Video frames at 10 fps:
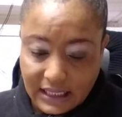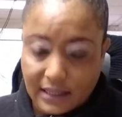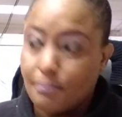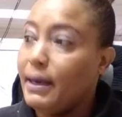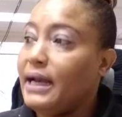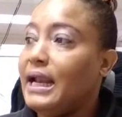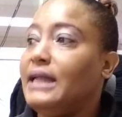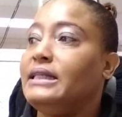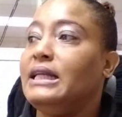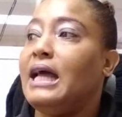
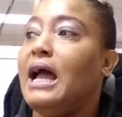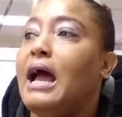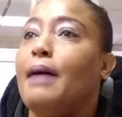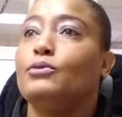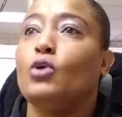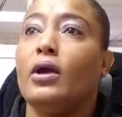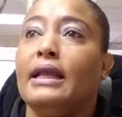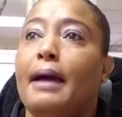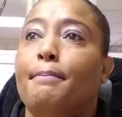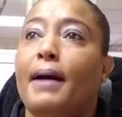Maryland dealer I'm
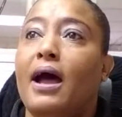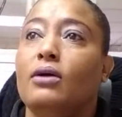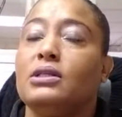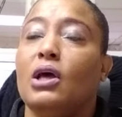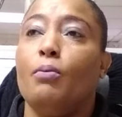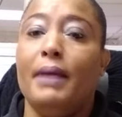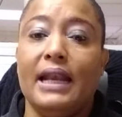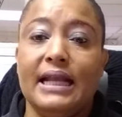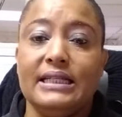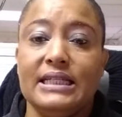talking about, or
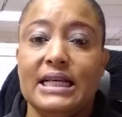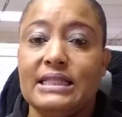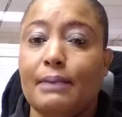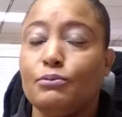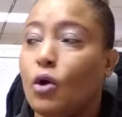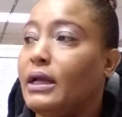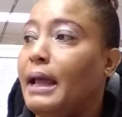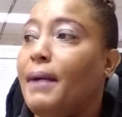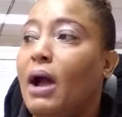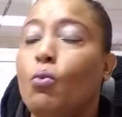Maryland dealers I'm talking
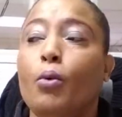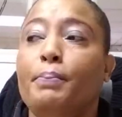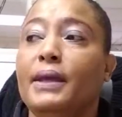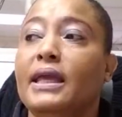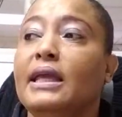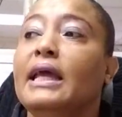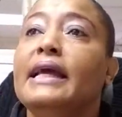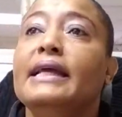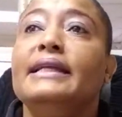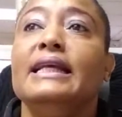about, will be
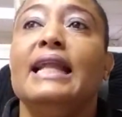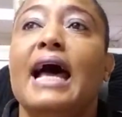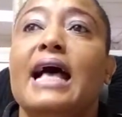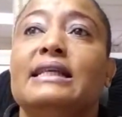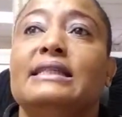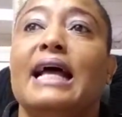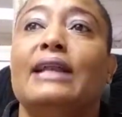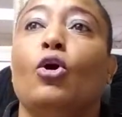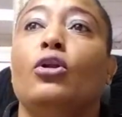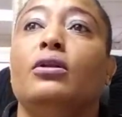dealers that
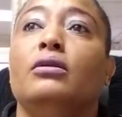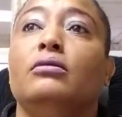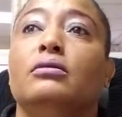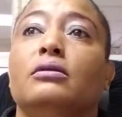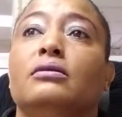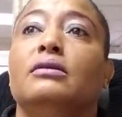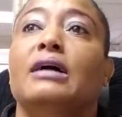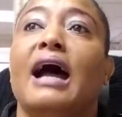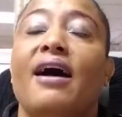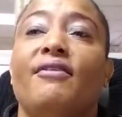don't
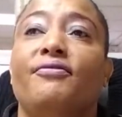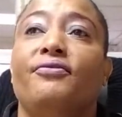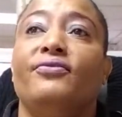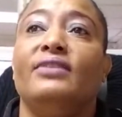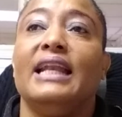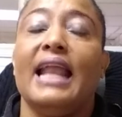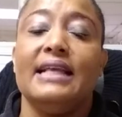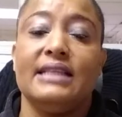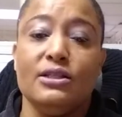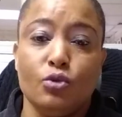have the
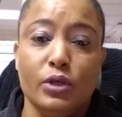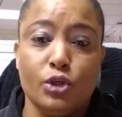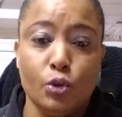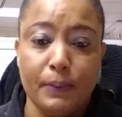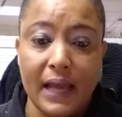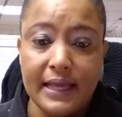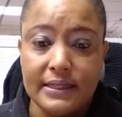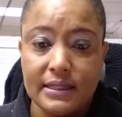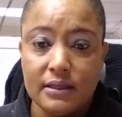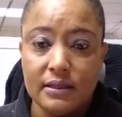license to issue
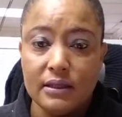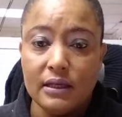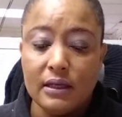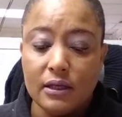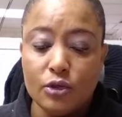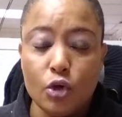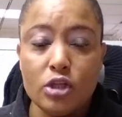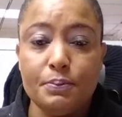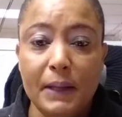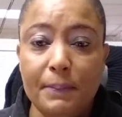plates.
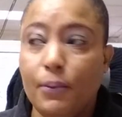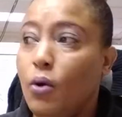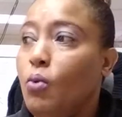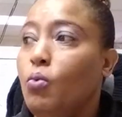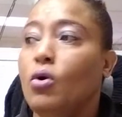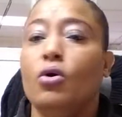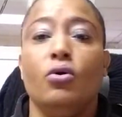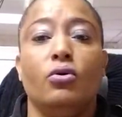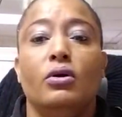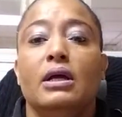Those people
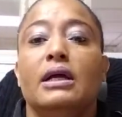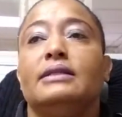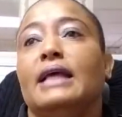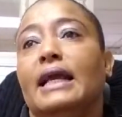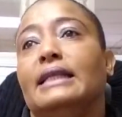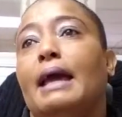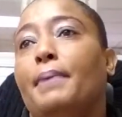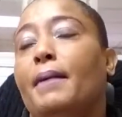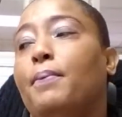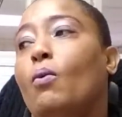will take their
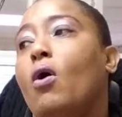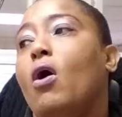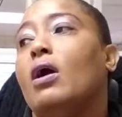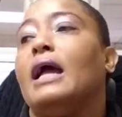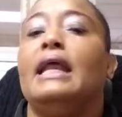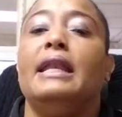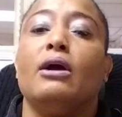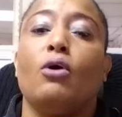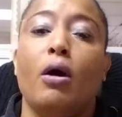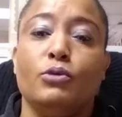paperwork and then
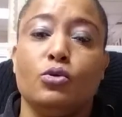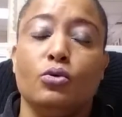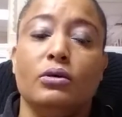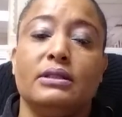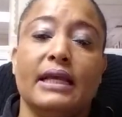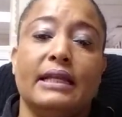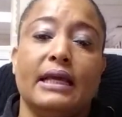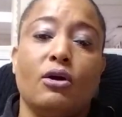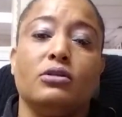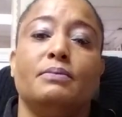they take
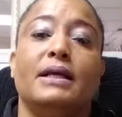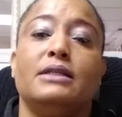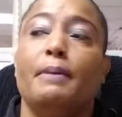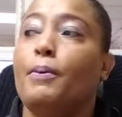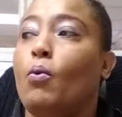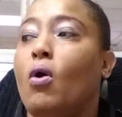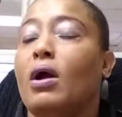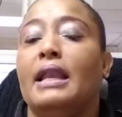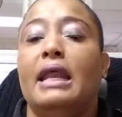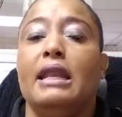the customer's
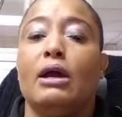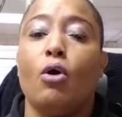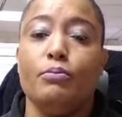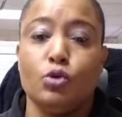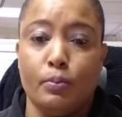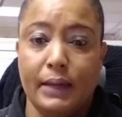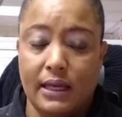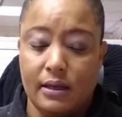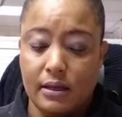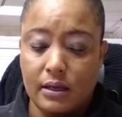paperwork and then they come to me.